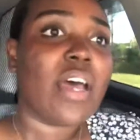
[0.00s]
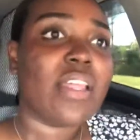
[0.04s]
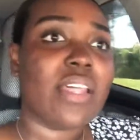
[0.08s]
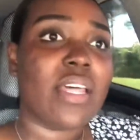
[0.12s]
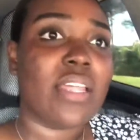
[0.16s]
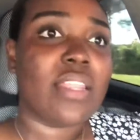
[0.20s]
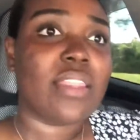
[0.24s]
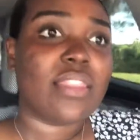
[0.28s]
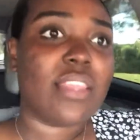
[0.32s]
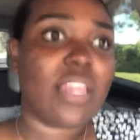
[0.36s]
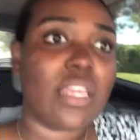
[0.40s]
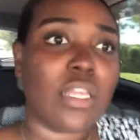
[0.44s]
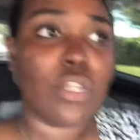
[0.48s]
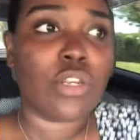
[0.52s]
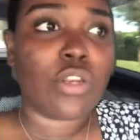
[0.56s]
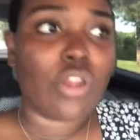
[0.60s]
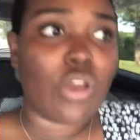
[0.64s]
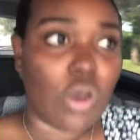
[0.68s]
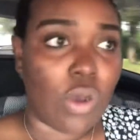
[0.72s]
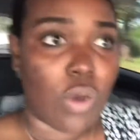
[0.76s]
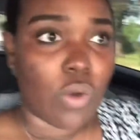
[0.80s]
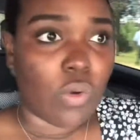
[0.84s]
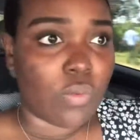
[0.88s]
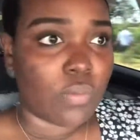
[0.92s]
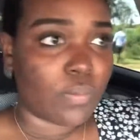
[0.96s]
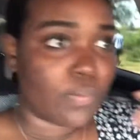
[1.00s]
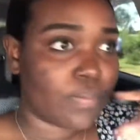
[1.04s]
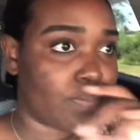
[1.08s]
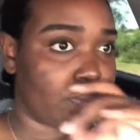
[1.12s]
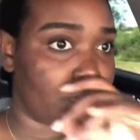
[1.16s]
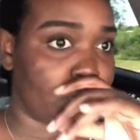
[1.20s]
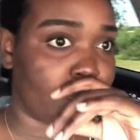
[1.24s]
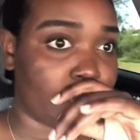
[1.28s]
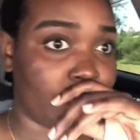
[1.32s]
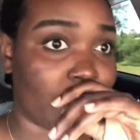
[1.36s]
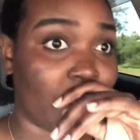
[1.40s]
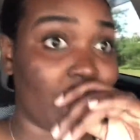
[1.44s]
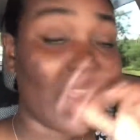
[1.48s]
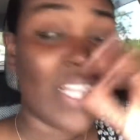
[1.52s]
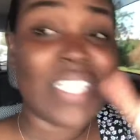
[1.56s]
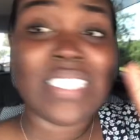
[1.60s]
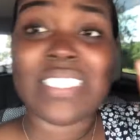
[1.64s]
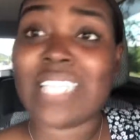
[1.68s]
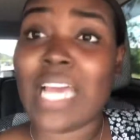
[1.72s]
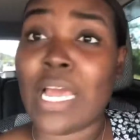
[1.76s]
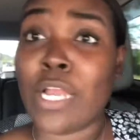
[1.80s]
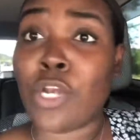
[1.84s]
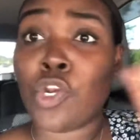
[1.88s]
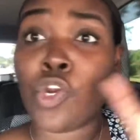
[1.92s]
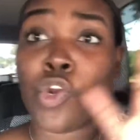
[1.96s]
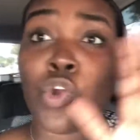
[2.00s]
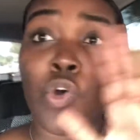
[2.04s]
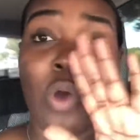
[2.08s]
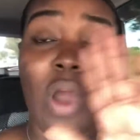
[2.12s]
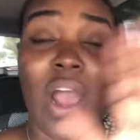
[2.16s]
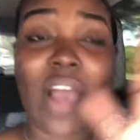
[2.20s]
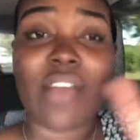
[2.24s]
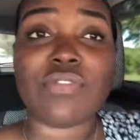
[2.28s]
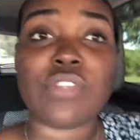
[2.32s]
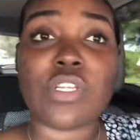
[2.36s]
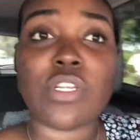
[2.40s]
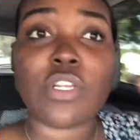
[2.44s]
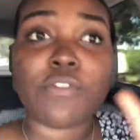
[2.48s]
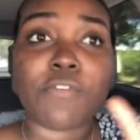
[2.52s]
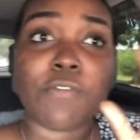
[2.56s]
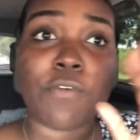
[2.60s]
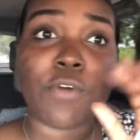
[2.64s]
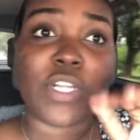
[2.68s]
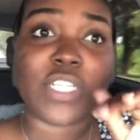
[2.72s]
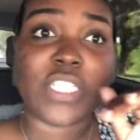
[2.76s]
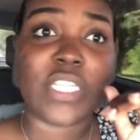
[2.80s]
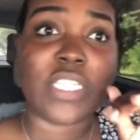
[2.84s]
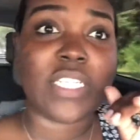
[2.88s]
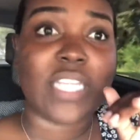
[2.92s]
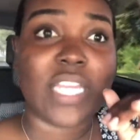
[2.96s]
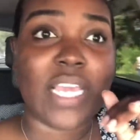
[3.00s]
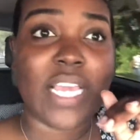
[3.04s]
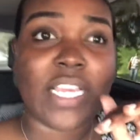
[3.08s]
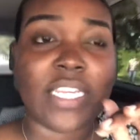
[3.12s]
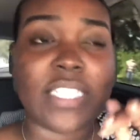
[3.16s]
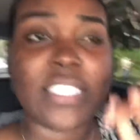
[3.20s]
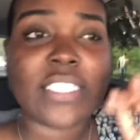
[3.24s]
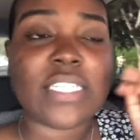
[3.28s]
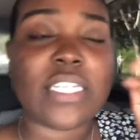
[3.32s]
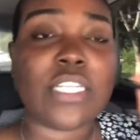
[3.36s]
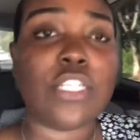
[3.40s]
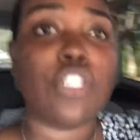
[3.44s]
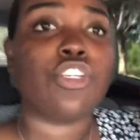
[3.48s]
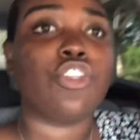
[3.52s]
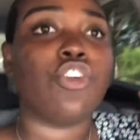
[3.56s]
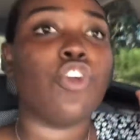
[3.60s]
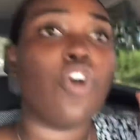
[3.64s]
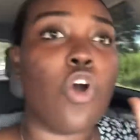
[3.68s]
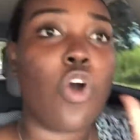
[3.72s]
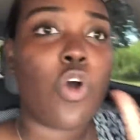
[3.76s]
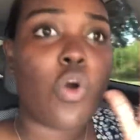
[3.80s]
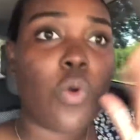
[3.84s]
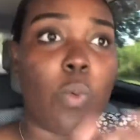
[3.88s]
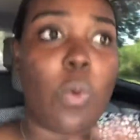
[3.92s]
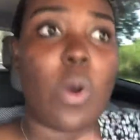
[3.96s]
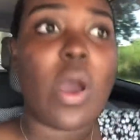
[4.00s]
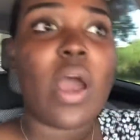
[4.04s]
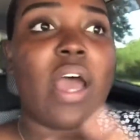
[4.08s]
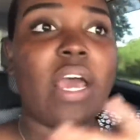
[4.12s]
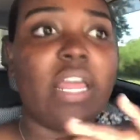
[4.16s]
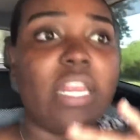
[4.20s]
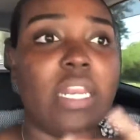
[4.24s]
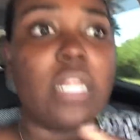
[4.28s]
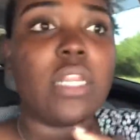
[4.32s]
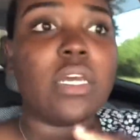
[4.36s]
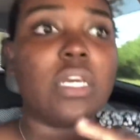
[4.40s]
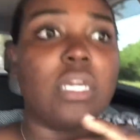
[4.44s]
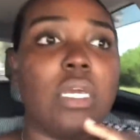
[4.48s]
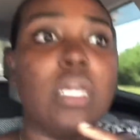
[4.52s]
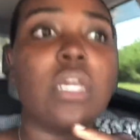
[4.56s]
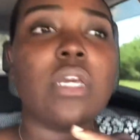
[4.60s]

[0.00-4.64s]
thing now is that after the 14 days, no one